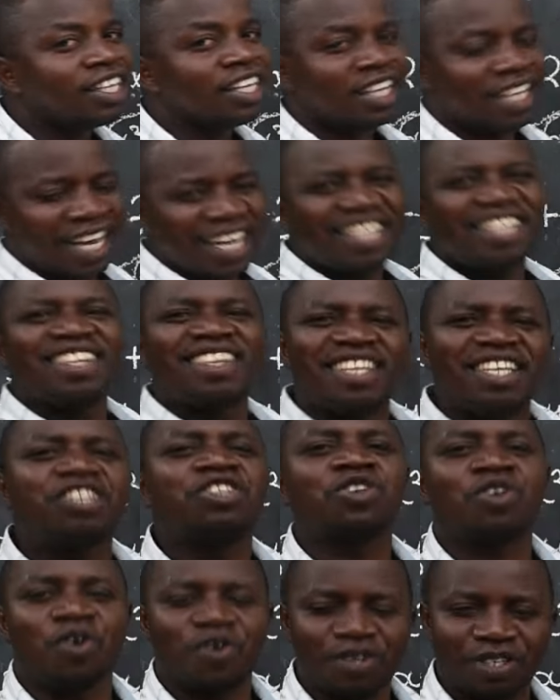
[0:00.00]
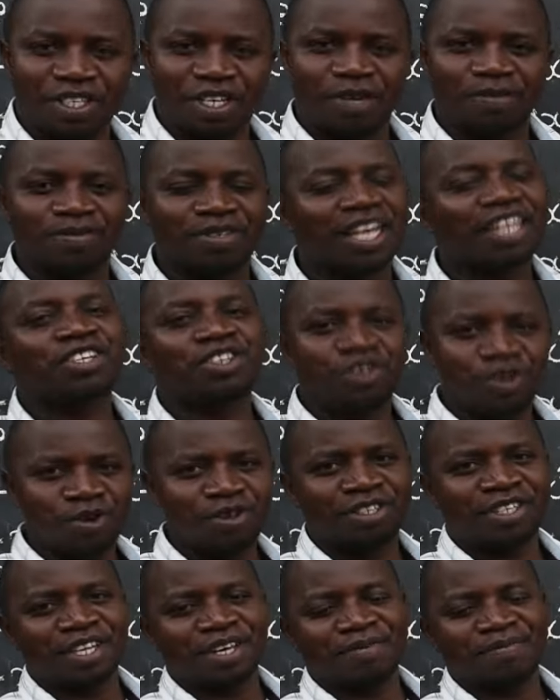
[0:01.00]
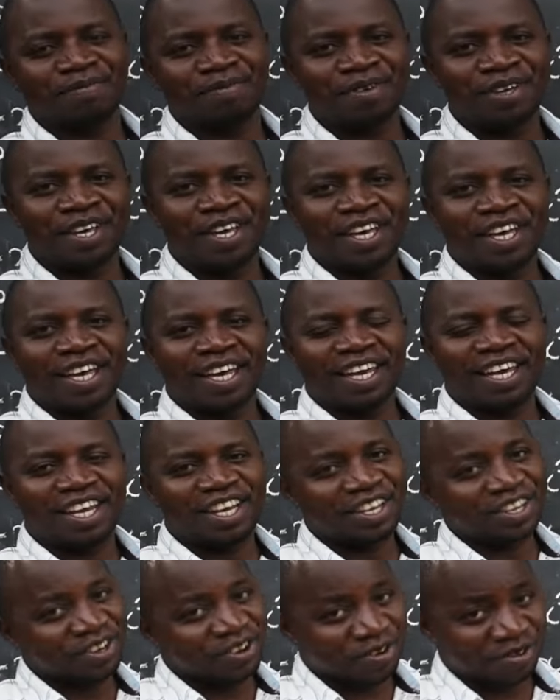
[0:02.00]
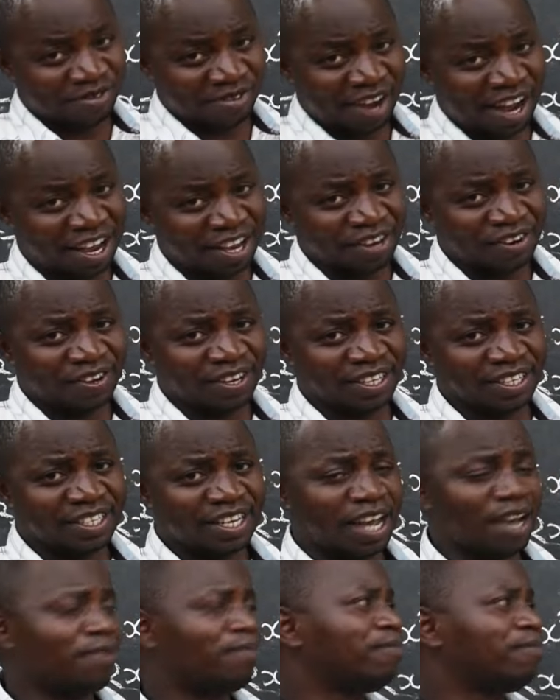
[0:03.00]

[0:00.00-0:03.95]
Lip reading: get these concepts and use them in your final exam.